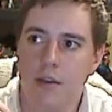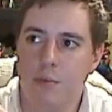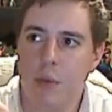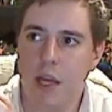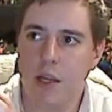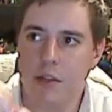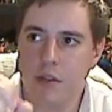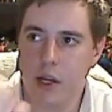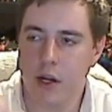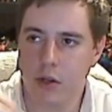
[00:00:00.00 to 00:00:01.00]
of make
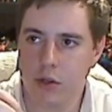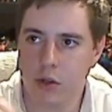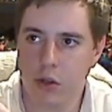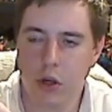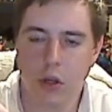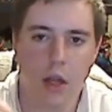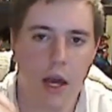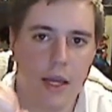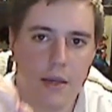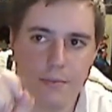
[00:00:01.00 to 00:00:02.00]
his character look
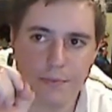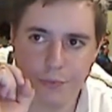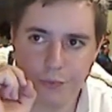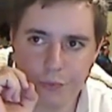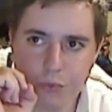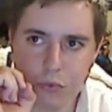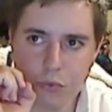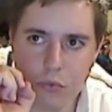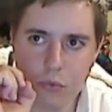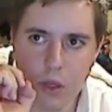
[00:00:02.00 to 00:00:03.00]
like
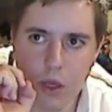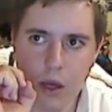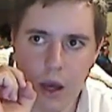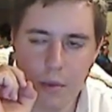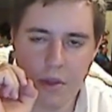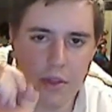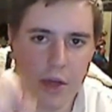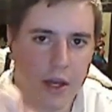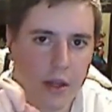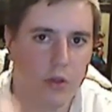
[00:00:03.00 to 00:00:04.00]
a
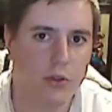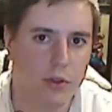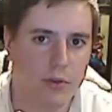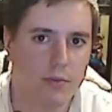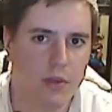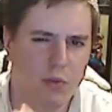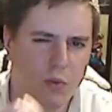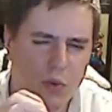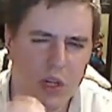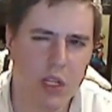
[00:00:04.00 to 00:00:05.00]
pathetic loser.
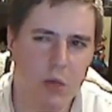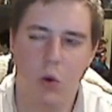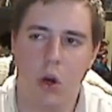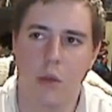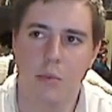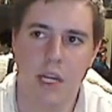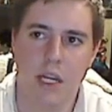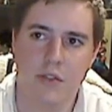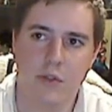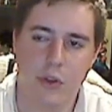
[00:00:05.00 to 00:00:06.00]
Really would,
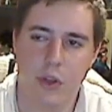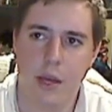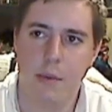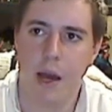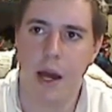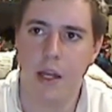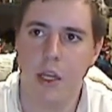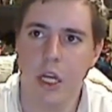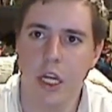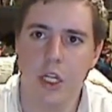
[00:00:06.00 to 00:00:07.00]
because if you think about
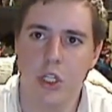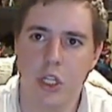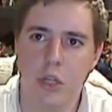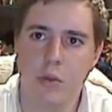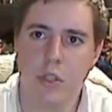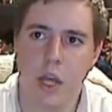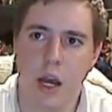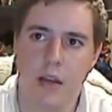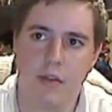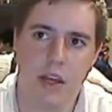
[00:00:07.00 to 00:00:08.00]
it, she was
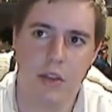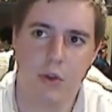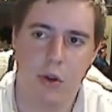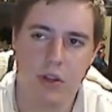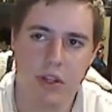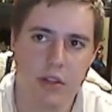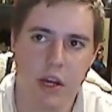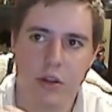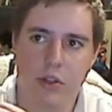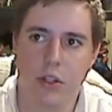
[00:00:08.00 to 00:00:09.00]
kind of like throughout the
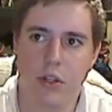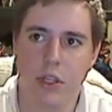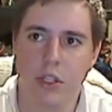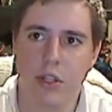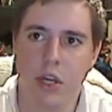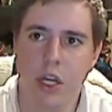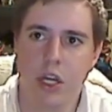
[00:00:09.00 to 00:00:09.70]
entire series,